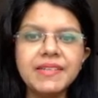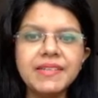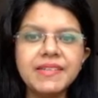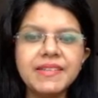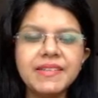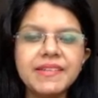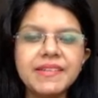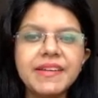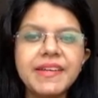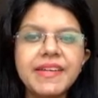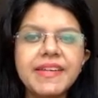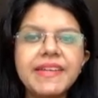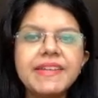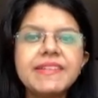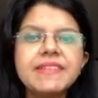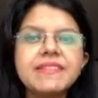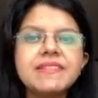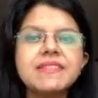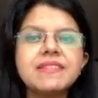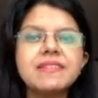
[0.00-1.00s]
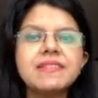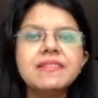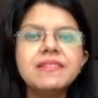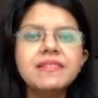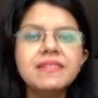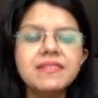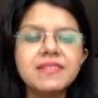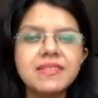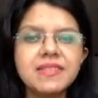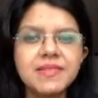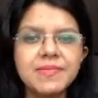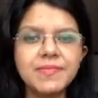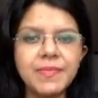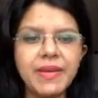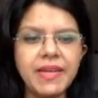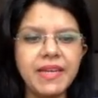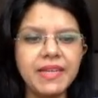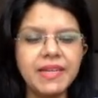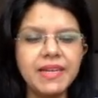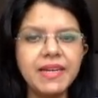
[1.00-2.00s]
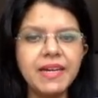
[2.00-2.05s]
The gradient is the speed.